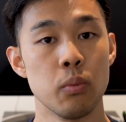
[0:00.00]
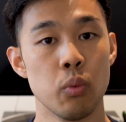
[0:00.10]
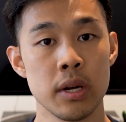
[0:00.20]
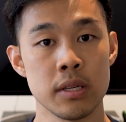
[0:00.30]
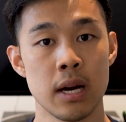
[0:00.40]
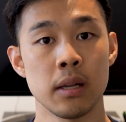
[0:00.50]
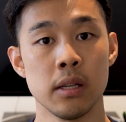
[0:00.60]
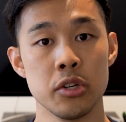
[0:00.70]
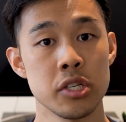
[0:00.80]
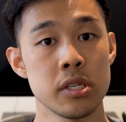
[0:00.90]
what exactly
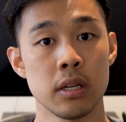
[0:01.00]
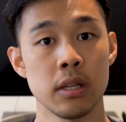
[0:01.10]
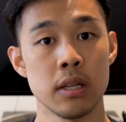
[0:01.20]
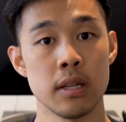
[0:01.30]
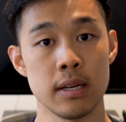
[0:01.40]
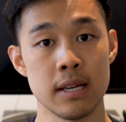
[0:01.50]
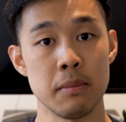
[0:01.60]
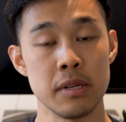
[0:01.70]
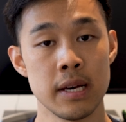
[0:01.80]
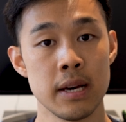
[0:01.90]
logistically the
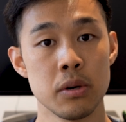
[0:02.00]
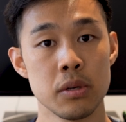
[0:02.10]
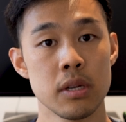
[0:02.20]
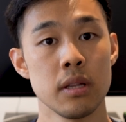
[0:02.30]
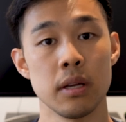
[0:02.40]
exam entails,